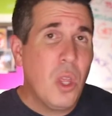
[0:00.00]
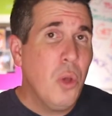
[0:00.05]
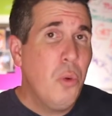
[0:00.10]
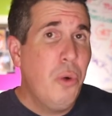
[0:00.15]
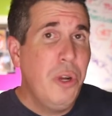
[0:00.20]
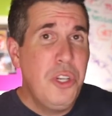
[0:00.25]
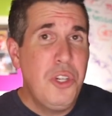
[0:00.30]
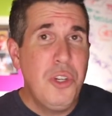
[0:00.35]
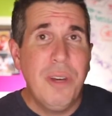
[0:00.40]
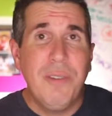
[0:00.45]

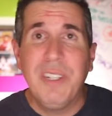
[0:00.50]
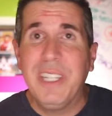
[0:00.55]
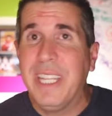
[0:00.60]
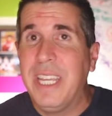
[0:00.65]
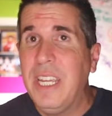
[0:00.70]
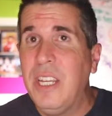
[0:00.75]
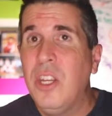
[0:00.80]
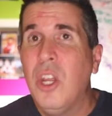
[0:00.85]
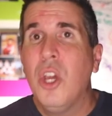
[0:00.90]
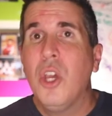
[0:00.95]
Once you have a
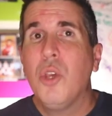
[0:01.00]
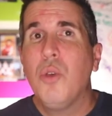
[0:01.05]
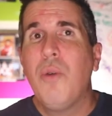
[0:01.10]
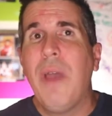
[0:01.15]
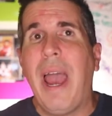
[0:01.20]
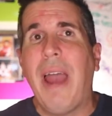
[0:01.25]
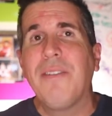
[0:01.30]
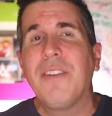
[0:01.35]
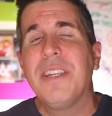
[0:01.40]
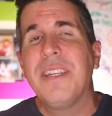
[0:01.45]
lead, you
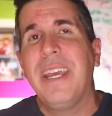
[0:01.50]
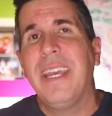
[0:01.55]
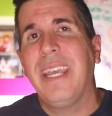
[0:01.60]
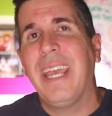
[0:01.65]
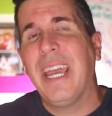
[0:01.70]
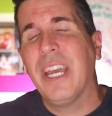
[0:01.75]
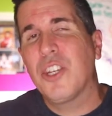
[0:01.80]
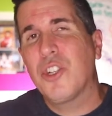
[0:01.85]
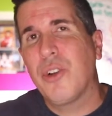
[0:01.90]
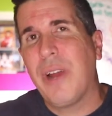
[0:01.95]
have to
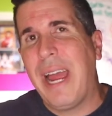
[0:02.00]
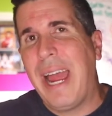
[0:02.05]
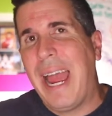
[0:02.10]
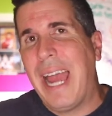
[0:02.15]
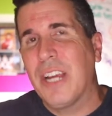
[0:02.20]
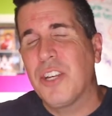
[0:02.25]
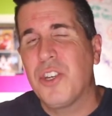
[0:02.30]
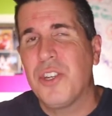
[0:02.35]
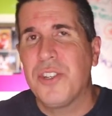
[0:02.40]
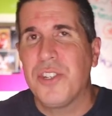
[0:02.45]
take extra
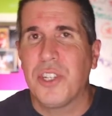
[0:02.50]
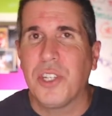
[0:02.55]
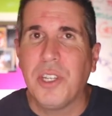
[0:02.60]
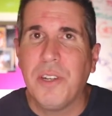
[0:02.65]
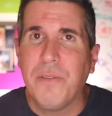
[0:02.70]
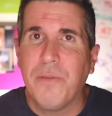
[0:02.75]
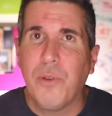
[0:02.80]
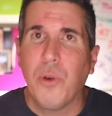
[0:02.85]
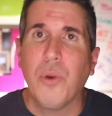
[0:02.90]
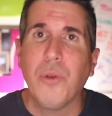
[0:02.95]
actions to
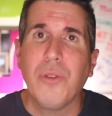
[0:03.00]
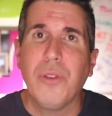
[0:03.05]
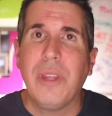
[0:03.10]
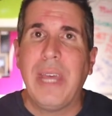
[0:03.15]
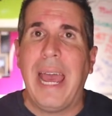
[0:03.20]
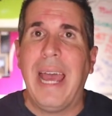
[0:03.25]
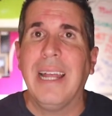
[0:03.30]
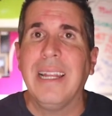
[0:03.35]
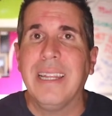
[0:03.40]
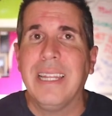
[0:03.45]
convert
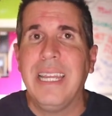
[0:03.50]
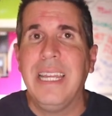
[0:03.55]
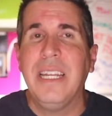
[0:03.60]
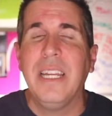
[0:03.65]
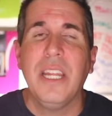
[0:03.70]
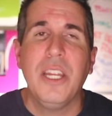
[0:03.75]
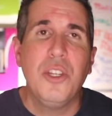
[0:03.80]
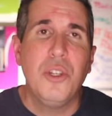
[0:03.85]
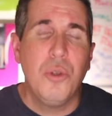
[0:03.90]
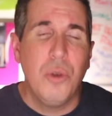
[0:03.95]
that lead
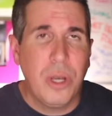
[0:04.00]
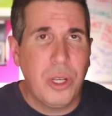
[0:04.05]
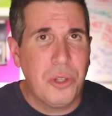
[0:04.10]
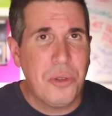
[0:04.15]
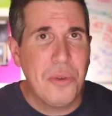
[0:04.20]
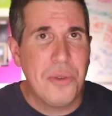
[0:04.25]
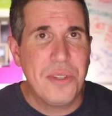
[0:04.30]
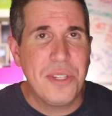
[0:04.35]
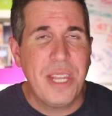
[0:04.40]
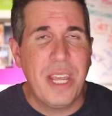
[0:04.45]
into a
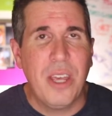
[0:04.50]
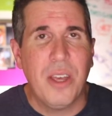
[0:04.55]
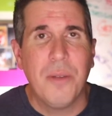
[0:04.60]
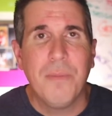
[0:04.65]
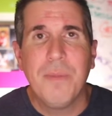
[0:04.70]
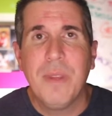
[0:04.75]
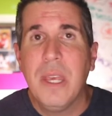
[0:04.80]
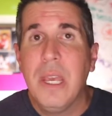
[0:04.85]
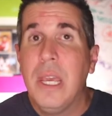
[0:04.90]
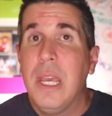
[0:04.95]
closed sale.
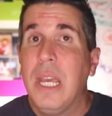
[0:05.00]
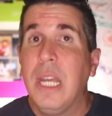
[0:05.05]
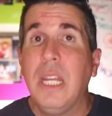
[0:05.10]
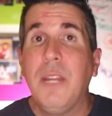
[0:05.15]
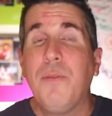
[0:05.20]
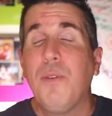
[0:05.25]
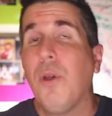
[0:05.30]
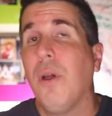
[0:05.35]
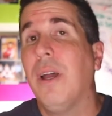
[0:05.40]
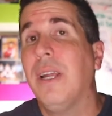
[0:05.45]
And
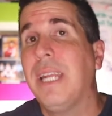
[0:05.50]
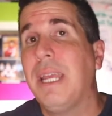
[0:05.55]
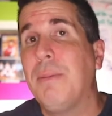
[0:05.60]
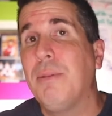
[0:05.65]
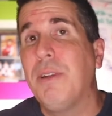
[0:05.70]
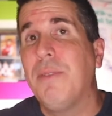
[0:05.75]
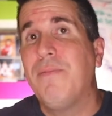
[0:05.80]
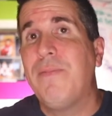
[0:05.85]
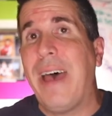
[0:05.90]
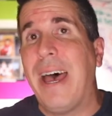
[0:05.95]
if you're
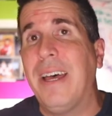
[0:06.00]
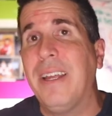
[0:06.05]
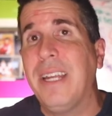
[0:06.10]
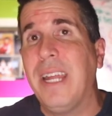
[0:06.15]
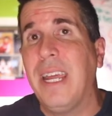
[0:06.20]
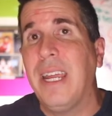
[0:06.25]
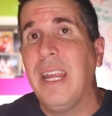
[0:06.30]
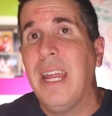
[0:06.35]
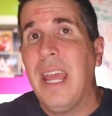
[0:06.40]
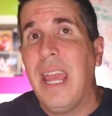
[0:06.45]
unable to
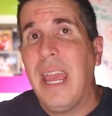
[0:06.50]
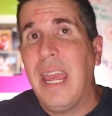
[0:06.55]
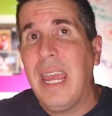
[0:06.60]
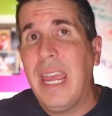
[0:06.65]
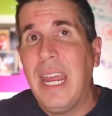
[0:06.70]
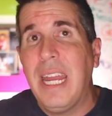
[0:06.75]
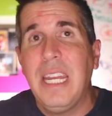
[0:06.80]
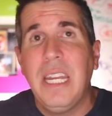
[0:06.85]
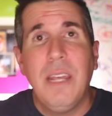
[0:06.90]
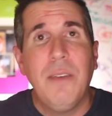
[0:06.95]
validate
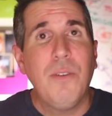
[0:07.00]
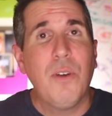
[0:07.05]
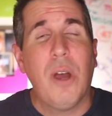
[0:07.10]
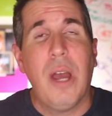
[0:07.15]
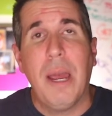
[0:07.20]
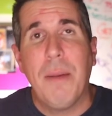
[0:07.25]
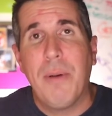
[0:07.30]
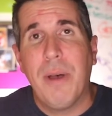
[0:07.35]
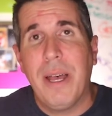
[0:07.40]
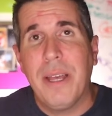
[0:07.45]
any of your
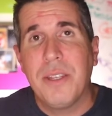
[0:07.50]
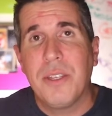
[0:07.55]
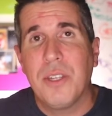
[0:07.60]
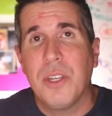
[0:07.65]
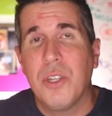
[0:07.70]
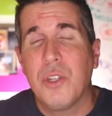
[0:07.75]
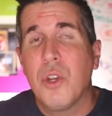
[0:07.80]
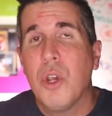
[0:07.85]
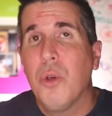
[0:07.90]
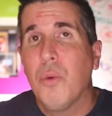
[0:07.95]

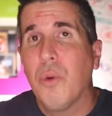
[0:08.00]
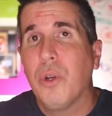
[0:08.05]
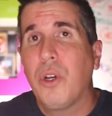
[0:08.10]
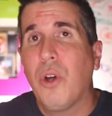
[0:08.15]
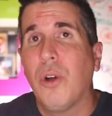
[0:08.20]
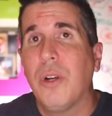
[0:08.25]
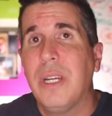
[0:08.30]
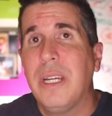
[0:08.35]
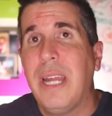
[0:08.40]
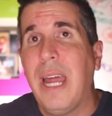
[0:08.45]
hypotheses
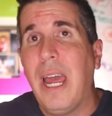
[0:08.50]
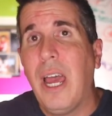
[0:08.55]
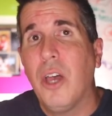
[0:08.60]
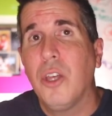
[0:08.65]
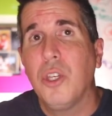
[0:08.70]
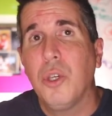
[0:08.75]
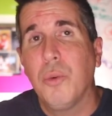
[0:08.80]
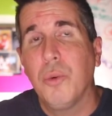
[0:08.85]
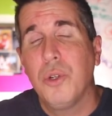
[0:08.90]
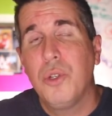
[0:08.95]
regarding how
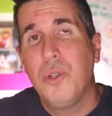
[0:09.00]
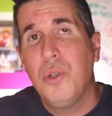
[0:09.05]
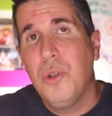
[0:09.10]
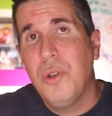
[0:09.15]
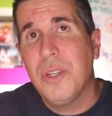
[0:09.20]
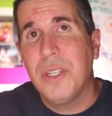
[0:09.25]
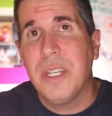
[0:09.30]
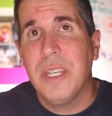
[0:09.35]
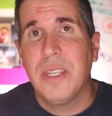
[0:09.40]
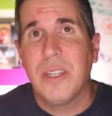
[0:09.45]
you'll
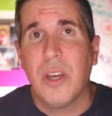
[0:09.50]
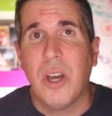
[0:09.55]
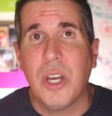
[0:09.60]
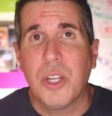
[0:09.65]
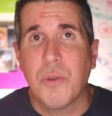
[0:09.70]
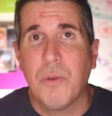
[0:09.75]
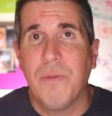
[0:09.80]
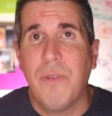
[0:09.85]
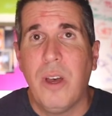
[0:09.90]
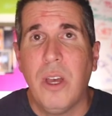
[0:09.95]
reduce these
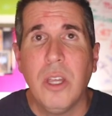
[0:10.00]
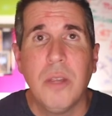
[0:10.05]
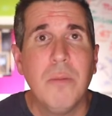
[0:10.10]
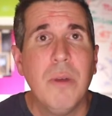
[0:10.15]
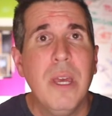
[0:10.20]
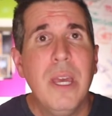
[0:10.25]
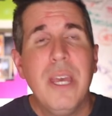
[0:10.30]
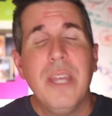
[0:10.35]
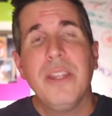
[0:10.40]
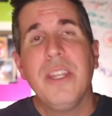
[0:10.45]
costs with volume,
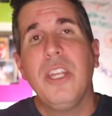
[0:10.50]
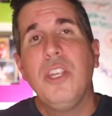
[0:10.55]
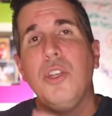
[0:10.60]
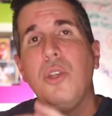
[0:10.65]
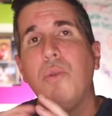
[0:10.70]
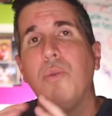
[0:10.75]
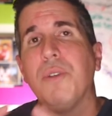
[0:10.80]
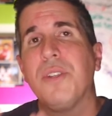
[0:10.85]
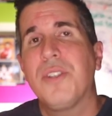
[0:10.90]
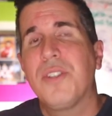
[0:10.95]
then
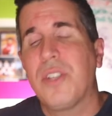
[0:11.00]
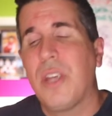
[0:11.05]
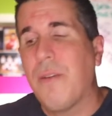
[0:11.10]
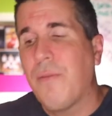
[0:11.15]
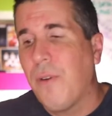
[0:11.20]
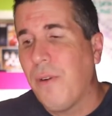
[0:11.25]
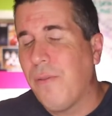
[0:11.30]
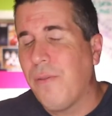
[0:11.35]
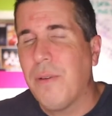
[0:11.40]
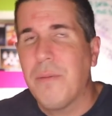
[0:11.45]
you will
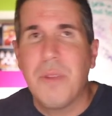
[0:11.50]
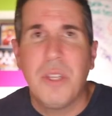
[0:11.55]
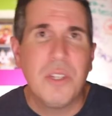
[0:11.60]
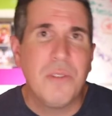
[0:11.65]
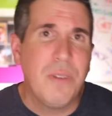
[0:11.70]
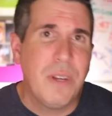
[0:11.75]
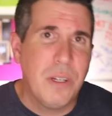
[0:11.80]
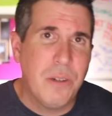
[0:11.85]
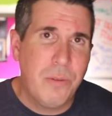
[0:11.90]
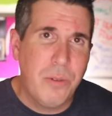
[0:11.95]
suffer from this
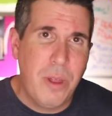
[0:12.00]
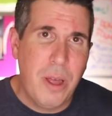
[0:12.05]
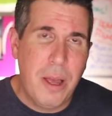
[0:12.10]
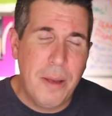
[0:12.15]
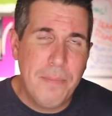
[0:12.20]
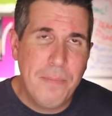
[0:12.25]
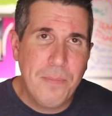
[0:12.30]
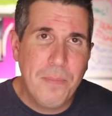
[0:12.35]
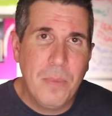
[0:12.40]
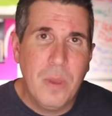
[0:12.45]
fatal
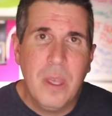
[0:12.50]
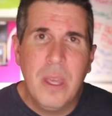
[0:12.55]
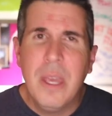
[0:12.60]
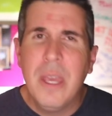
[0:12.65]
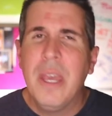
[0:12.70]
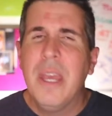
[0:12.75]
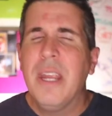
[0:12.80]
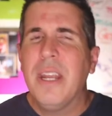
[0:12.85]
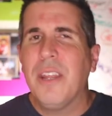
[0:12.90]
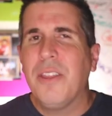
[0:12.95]
flaw.
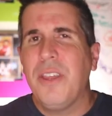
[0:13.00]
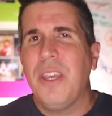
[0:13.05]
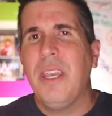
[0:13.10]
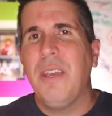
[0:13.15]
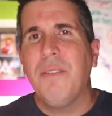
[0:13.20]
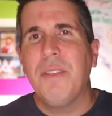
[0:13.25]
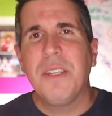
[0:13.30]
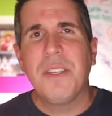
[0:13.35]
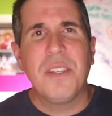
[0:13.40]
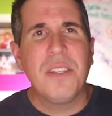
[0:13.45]
Now, think
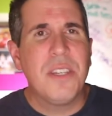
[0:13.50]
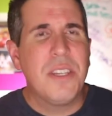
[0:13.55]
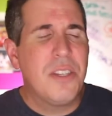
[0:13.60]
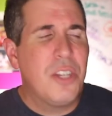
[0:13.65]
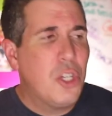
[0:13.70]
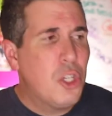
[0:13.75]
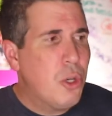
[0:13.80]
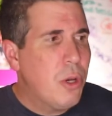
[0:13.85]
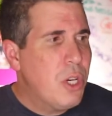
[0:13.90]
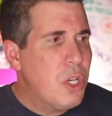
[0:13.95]
of this as a
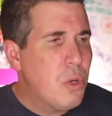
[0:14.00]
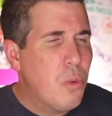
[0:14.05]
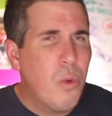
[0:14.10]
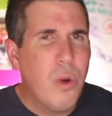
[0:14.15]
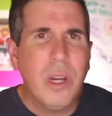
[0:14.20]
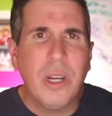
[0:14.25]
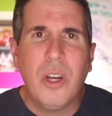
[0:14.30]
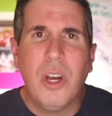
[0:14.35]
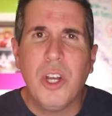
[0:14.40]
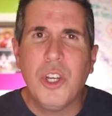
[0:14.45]
situation
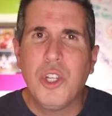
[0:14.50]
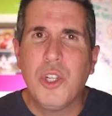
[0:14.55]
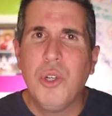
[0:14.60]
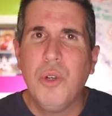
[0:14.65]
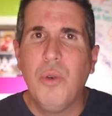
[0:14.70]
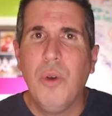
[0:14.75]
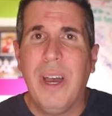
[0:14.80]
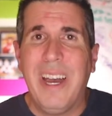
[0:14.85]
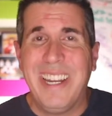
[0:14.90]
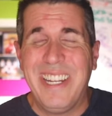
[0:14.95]
where it costs
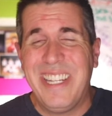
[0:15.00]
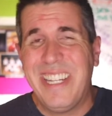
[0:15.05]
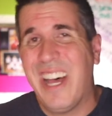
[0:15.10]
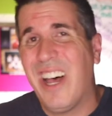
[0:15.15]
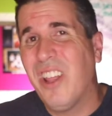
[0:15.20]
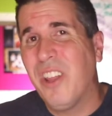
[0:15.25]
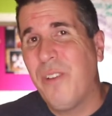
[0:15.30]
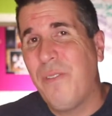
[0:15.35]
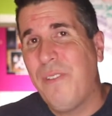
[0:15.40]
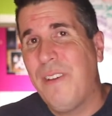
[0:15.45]
you
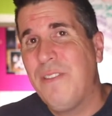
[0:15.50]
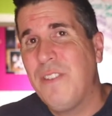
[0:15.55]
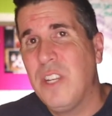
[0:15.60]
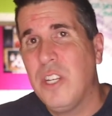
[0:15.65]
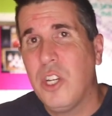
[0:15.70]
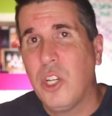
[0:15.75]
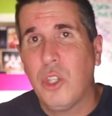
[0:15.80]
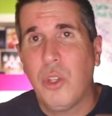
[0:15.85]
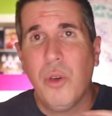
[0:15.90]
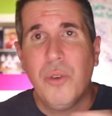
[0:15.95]

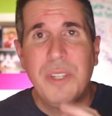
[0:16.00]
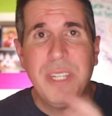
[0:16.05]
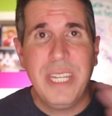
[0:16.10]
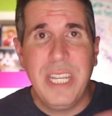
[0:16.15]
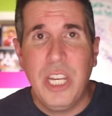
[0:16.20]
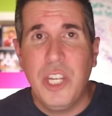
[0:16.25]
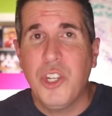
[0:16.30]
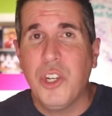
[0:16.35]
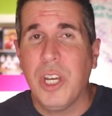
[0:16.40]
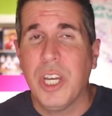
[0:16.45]
$1.50 to close
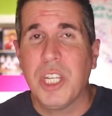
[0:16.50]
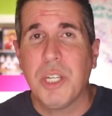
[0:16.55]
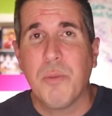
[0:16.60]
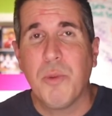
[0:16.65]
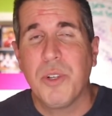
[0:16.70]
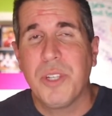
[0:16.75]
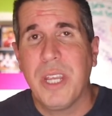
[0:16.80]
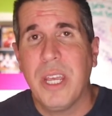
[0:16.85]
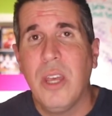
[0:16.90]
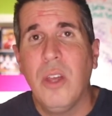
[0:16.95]
each
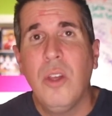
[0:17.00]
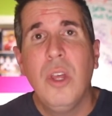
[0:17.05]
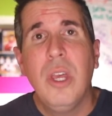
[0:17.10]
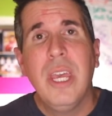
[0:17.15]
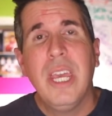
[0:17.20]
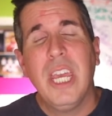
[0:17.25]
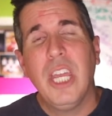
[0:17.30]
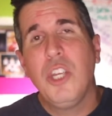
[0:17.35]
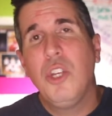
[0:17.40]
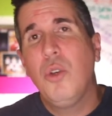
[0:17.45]
customer sale
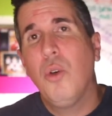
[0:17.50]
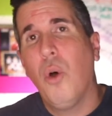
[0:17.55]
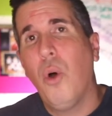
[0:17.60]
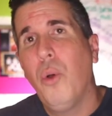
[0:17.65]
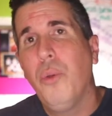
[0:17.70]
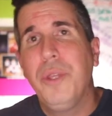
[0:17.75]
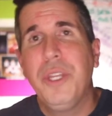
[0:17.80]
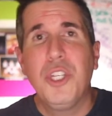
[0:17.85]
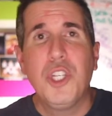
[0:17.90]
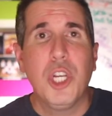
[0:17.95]
and you
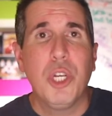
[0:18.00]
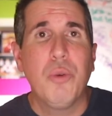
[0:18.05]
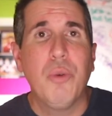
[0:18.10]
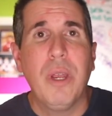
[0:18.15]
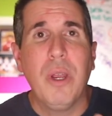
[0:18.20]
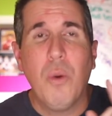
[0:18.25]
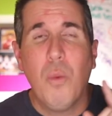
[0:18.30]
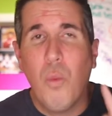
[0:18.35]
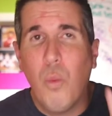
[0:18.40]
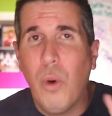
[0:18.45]
only
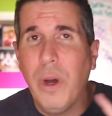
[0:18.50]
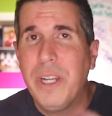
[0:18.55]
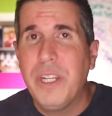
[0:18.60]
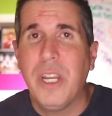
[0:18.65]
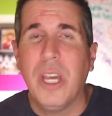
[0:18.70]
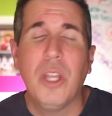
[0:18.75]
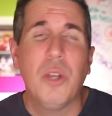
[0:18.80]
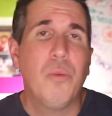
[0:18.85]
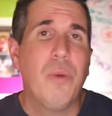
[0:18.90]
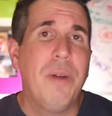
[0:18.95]
generate
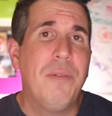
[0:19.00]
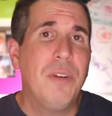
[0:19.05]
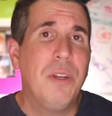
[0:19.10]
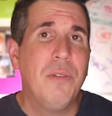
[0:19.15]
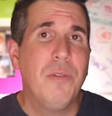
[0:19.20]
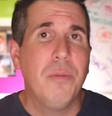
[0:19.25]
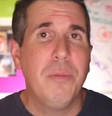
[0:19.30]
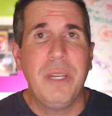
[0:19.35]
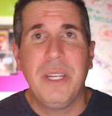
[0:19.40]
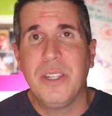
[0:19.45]
$1 revenue
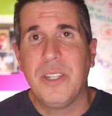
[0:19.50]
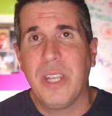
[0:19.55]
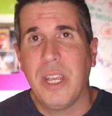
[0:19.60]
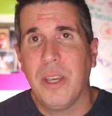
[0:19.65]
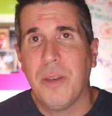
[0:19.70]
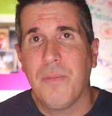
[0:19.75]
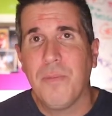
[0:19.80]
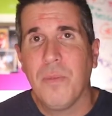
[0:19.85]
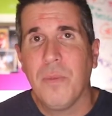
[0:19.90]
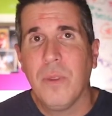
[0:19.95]
from each
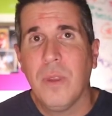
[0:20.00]
sale.